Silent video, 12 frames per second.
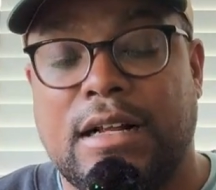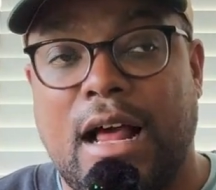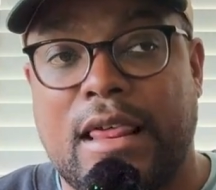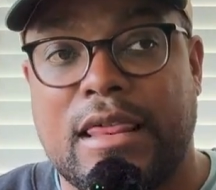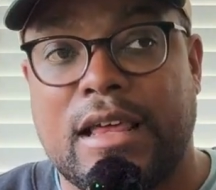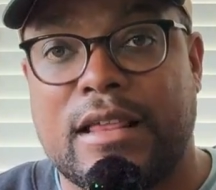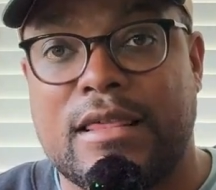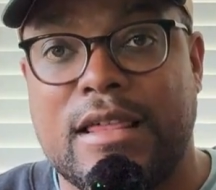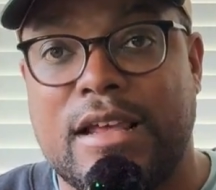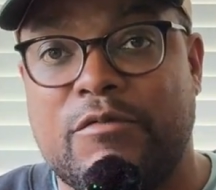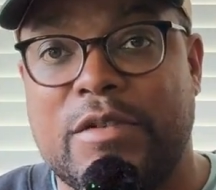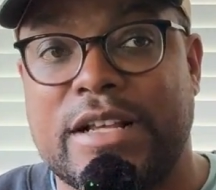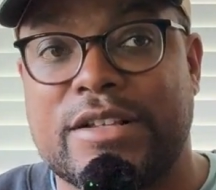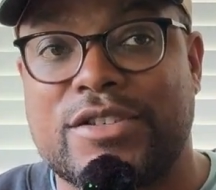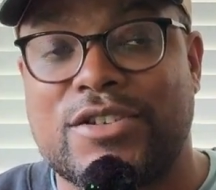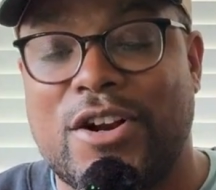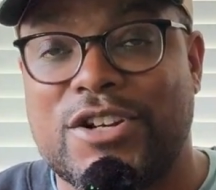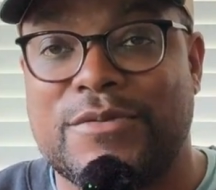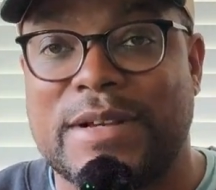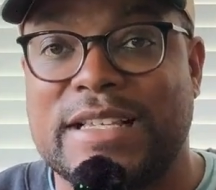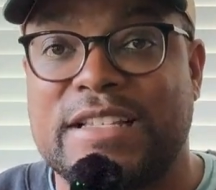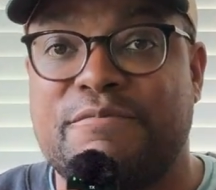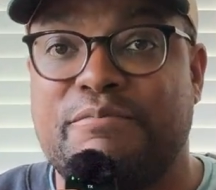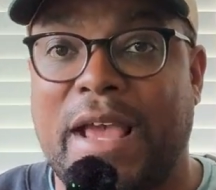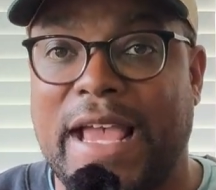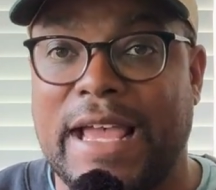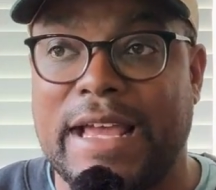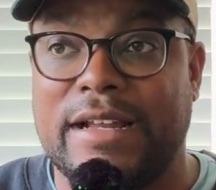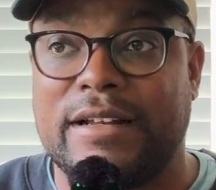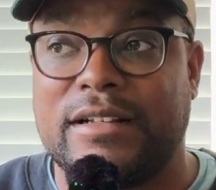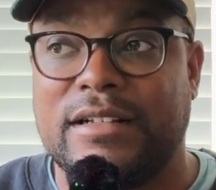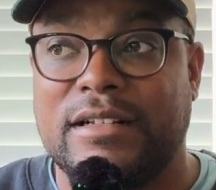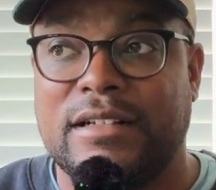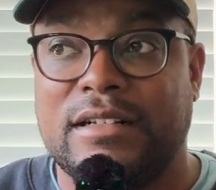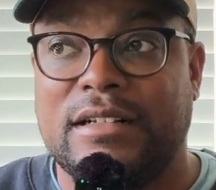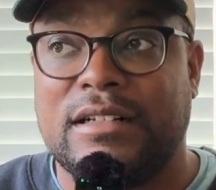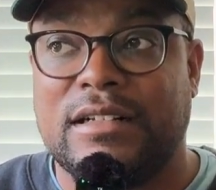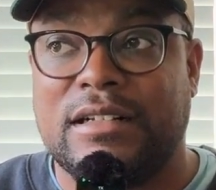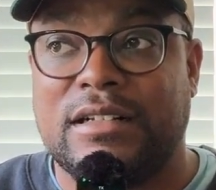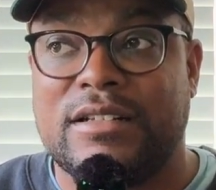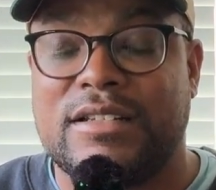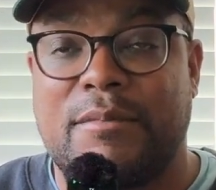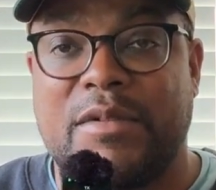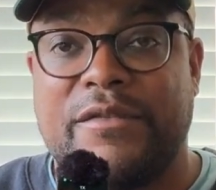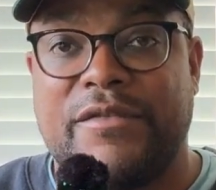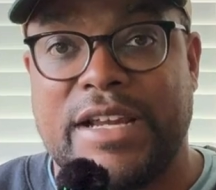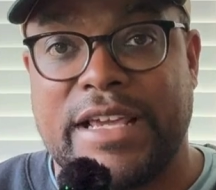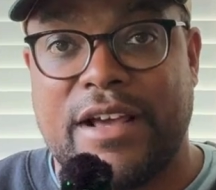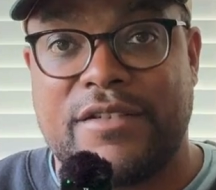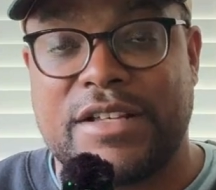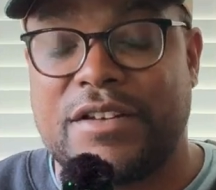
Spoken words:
I think then we can start to expand some of the videos.